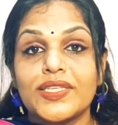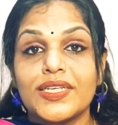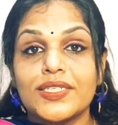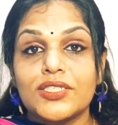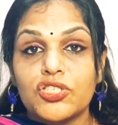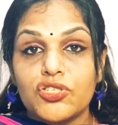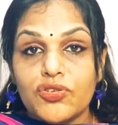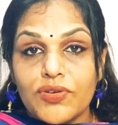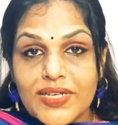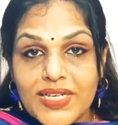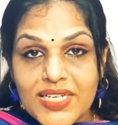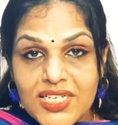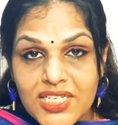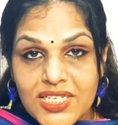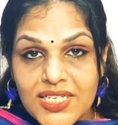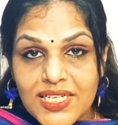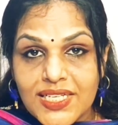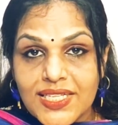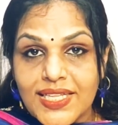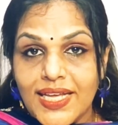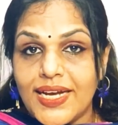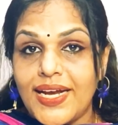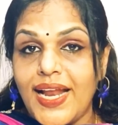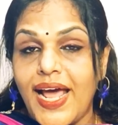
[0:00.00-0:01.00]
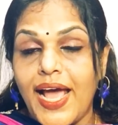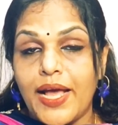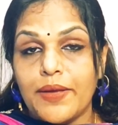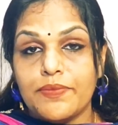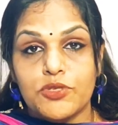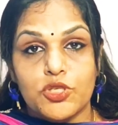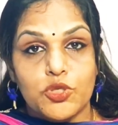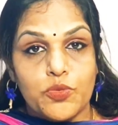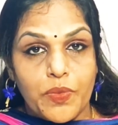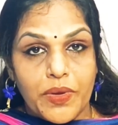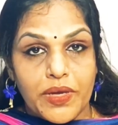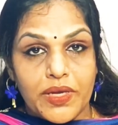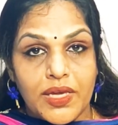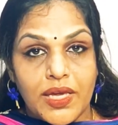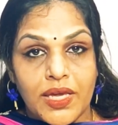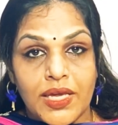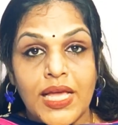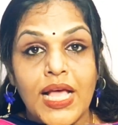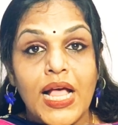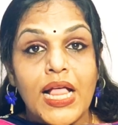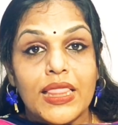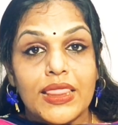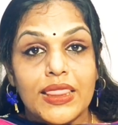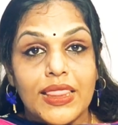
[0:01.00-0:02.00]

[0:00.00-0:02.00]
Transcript: the trinity that I am speaking.